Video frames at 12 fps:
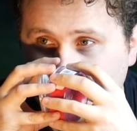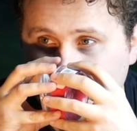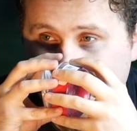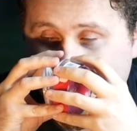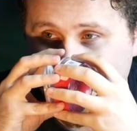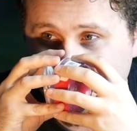
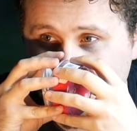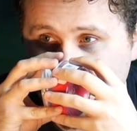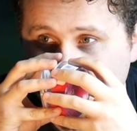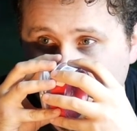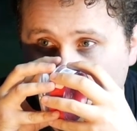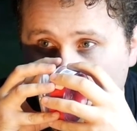
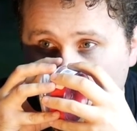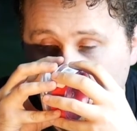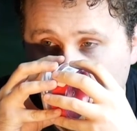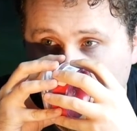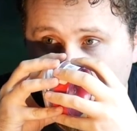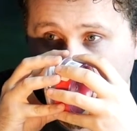enhancing the
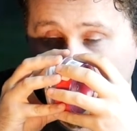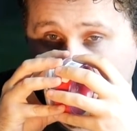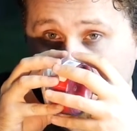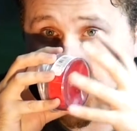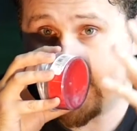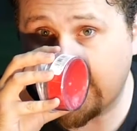overall
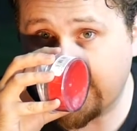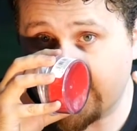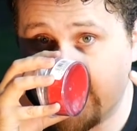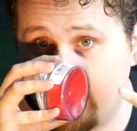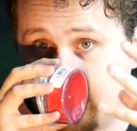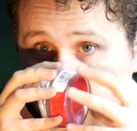
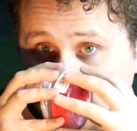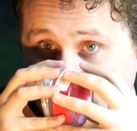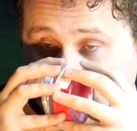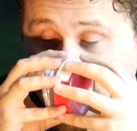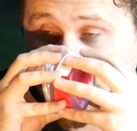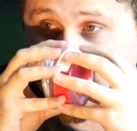lemon in